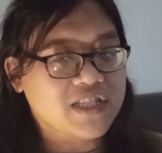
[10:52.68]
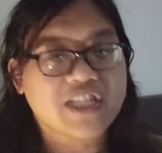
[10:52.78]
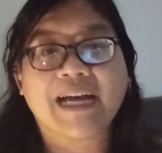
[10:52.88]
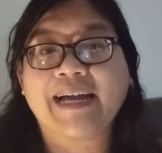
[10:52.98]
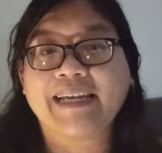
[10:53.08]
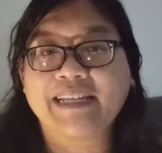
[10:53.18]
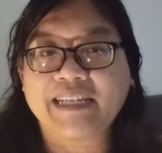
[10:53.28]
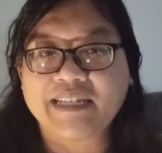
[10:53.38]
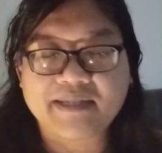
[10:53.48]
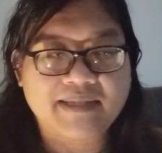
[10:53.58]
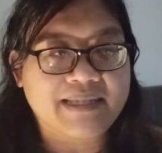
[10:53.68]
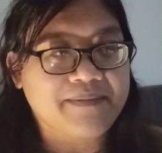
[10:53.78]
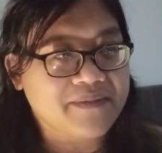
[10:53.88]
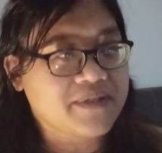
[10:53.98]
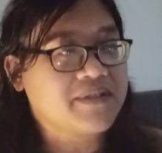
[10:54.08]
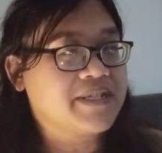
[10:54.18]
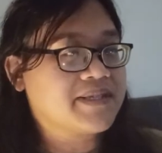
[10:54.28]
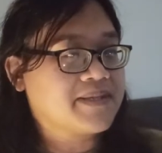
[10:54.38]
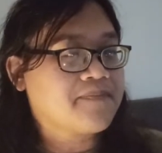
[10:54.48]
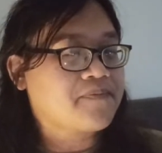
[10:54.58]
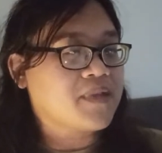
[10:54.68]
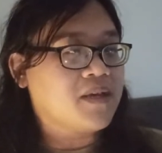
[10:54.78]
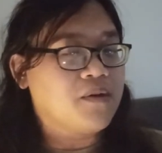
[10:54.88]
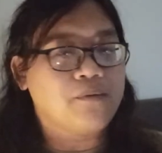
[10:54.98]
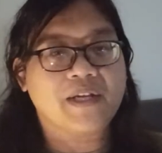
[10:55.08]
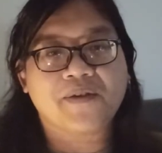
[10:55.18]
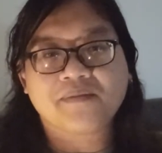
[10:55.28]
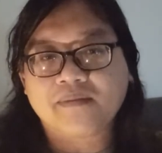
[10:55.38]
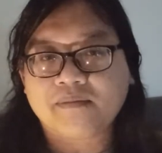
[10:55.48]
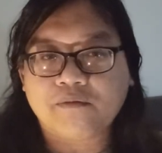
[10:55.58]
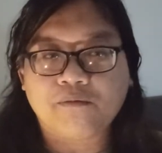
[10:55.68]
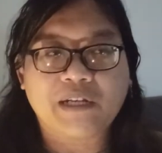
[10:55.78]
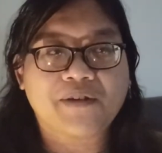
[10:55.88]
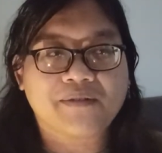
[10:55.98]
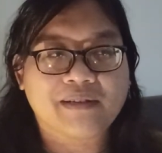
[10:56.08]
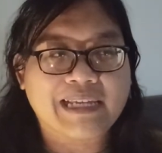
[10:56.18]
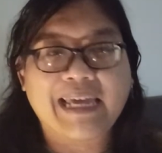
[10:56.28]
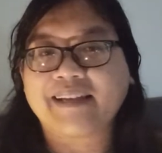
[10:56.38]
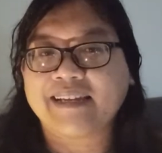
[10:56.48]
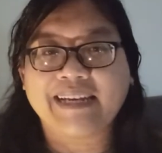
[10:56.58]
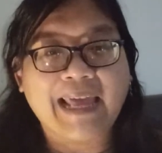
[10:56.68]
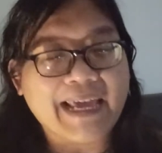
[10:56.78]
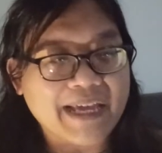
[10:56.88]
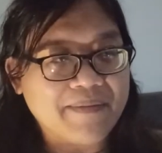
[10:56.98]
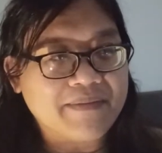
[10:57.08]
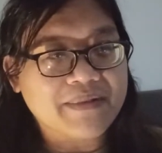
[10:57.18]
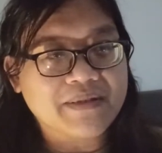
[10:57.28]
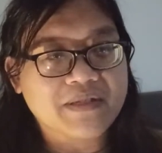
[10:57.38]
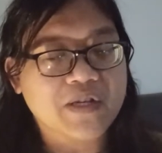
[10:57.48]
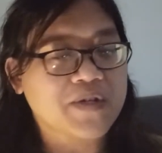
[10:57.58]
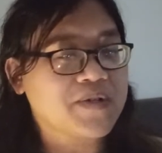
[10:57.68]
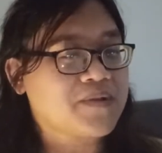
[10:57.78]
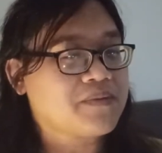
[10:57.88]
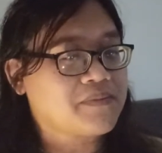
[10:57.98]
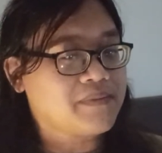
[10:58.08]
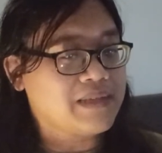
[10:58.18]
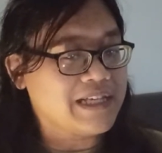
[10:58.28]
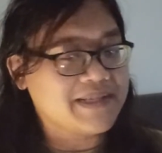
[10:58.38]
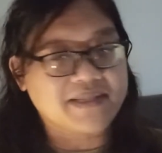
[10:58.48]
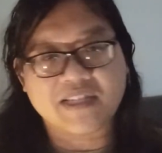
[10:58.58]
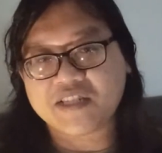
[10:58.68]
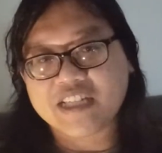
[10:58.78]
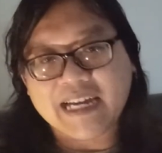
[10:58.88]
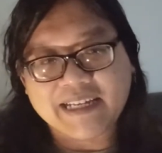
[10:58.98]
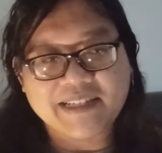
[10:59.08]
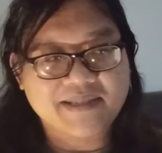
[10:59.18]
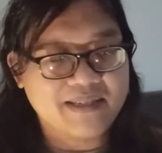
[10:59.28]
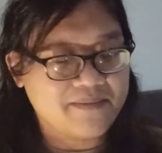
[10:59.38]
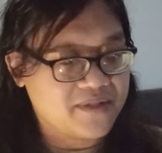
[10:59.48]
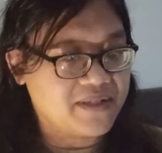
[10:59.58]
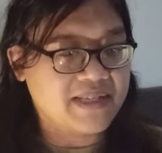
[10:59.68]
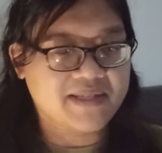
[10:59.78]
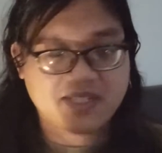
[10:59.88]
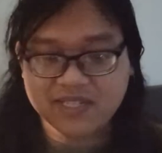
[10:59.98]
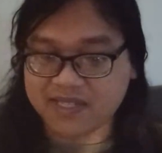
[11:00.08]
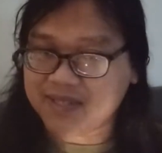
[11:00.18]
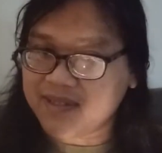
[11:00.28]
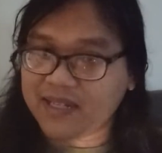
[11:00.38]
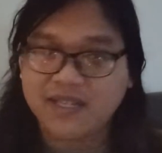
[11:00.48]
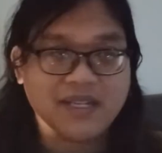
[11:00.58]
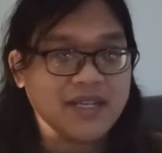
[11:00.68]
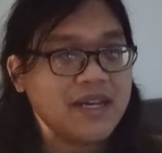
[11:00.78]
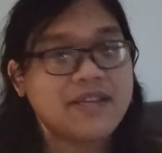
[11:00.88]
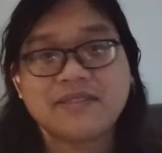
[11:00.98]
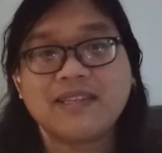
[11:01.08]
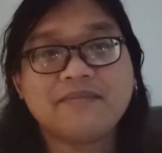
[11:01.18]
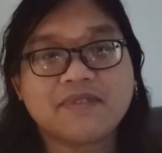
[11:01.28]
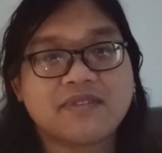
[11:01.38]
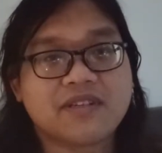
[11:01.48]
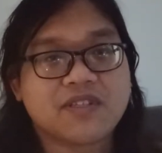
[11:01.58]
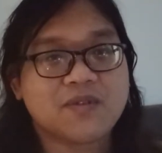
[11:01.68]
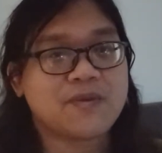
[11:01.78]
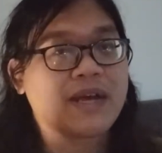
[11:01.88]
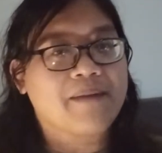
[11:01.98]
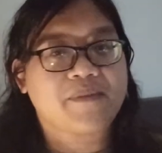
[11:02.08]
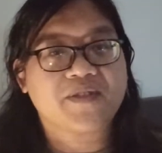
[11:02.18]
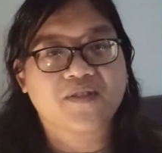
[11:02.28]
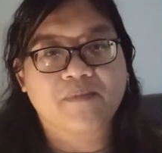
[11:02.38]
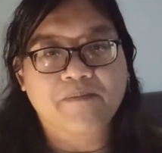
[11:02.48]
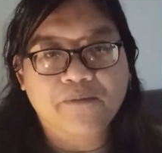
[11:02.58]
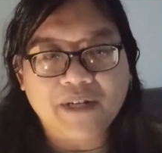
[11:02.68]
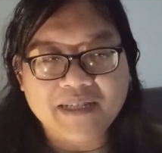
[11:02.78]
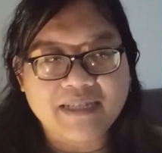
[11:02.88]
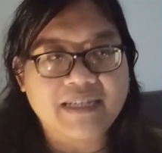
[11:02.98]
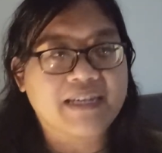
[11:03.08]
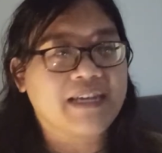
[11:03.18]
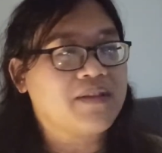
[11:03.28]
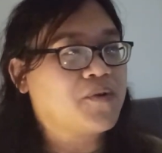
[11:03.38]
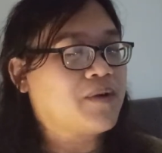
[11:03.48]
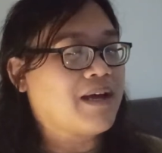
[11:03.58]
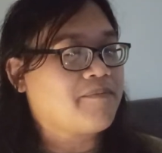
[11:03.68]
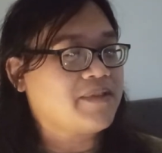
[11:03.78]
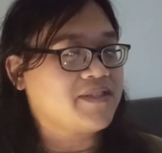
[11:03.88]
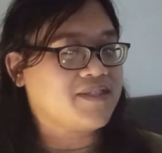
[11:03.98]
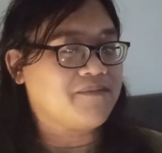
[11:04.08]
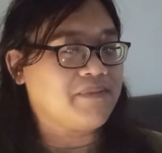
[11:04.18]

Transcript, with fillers: Chinese seamstress. We don't we don't get a name, so this this Chinese seamstress is just a seamstress who happens to be pretty and who happens to